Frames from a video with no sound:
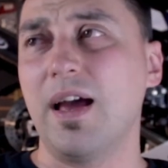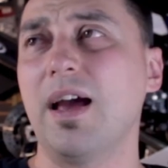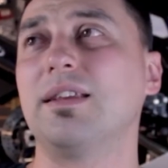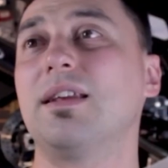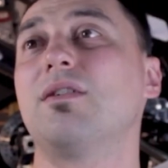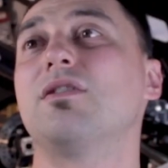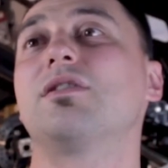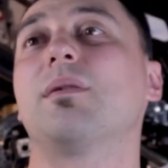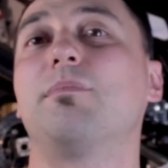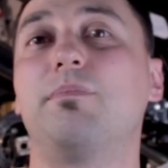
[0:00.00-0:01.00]
And there
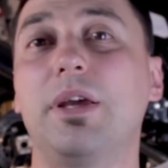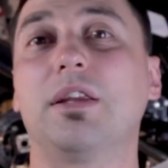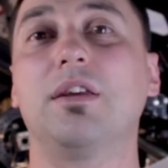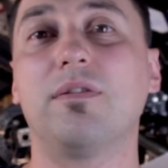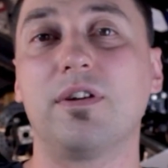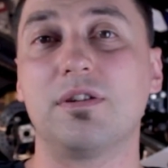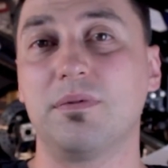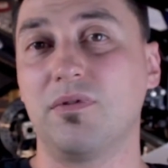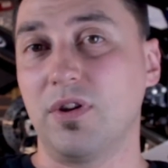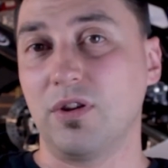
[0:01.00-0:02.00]
is a big difference
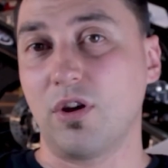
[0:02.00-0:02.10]
between